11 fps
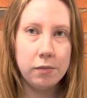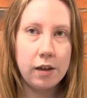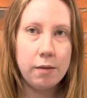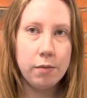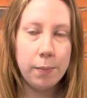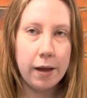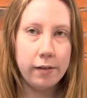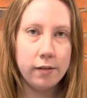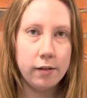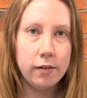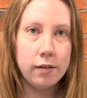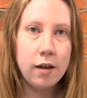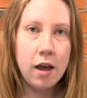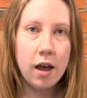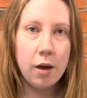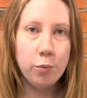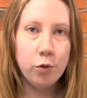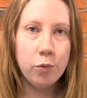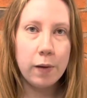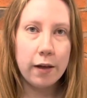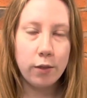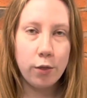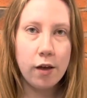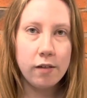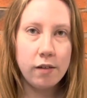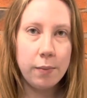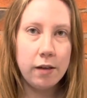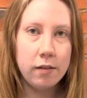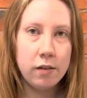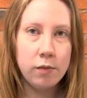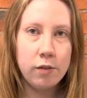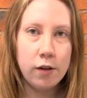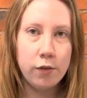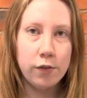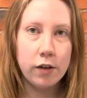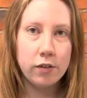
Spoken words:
he repented and brought back the 30 pieces of silver